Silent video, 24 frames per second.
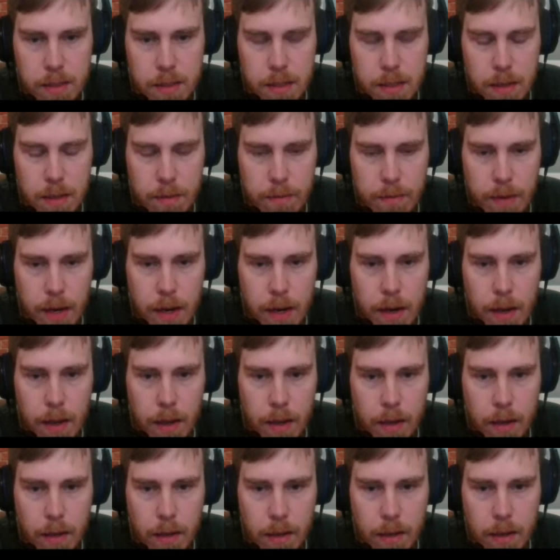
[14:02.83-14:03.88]

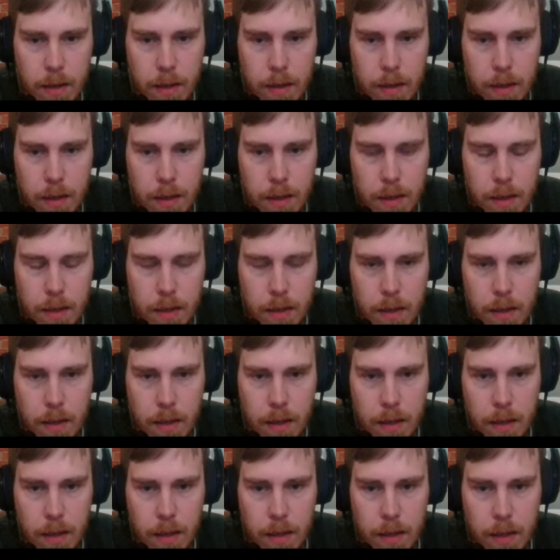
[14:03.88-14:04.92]
defending.
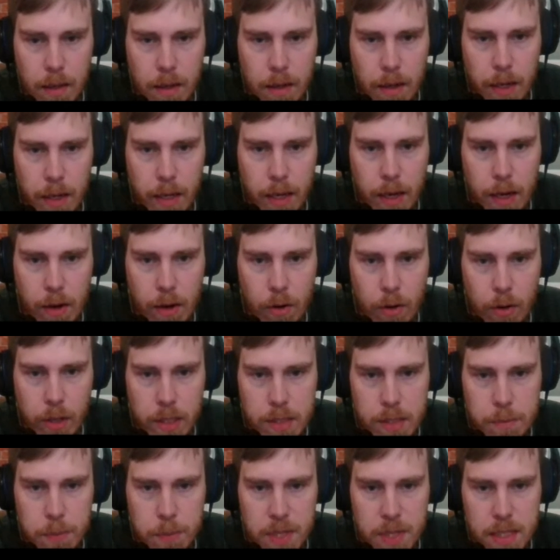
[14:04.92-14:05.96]
Like, all
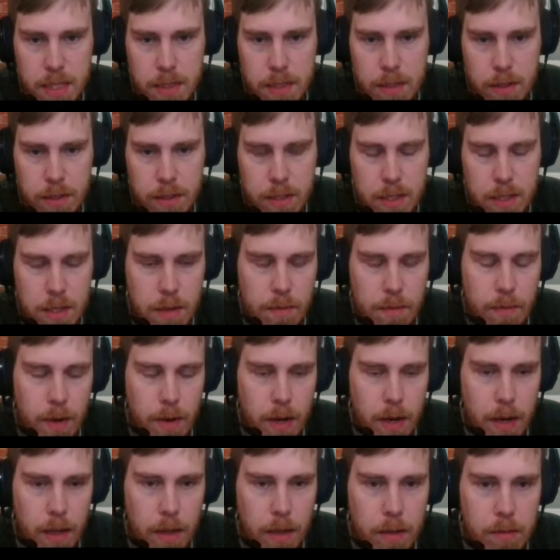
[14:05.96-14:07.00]
his pieces are just
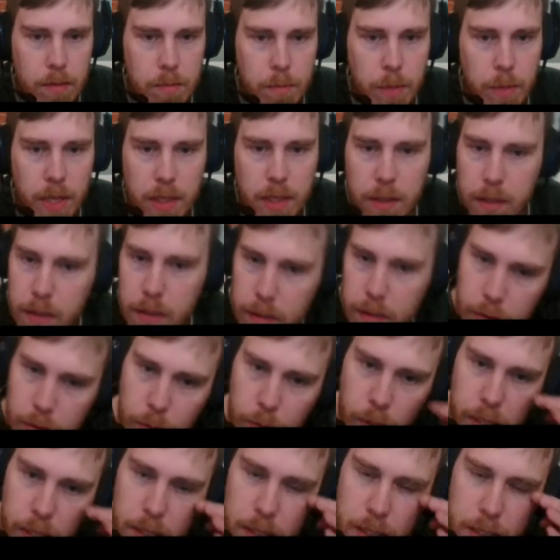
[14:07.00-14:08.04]
defending. But
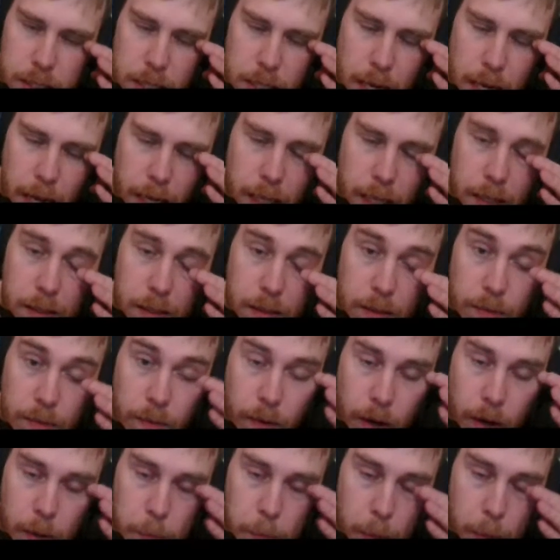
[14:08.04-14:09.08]
white is lacking the
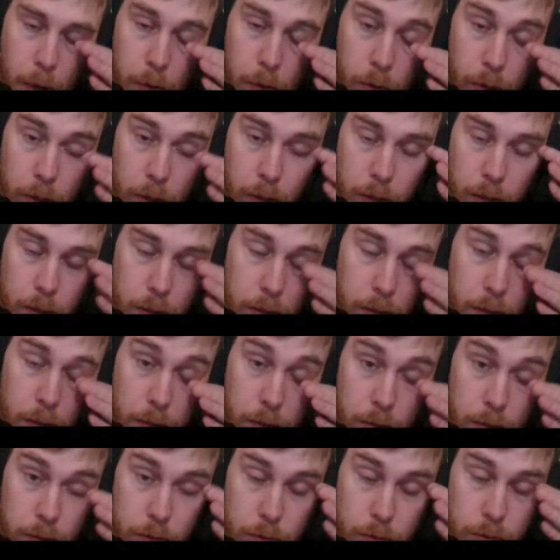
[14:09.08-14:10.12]
firepower
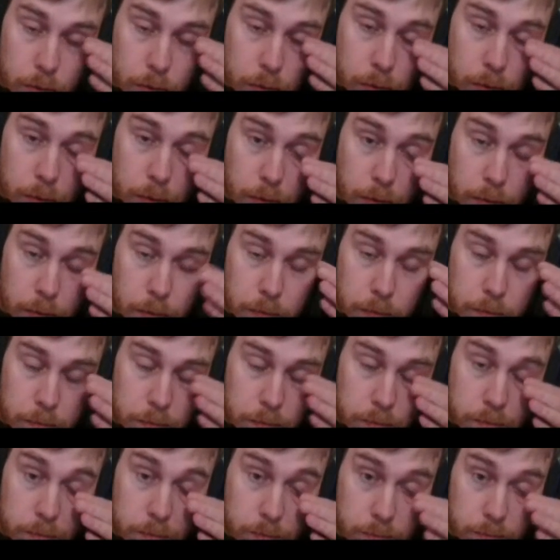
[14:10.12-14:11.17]
to
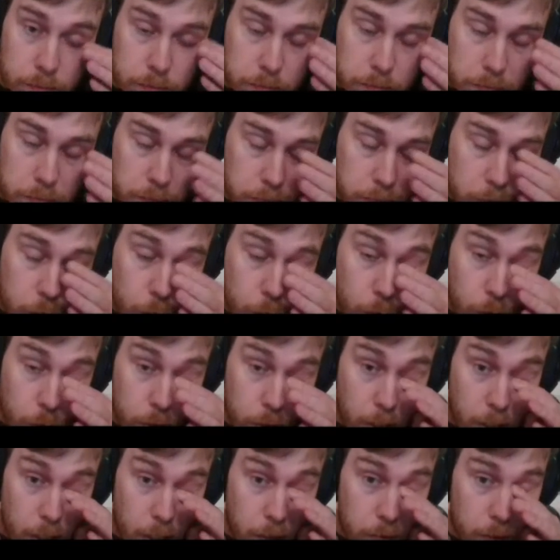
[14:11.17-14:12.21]

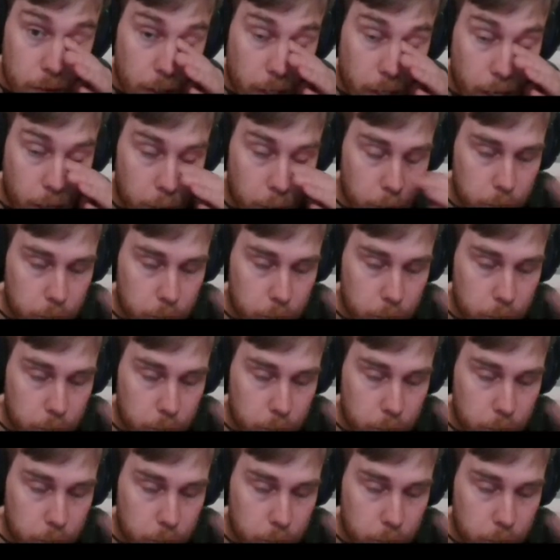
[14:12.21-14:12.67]
continue the game.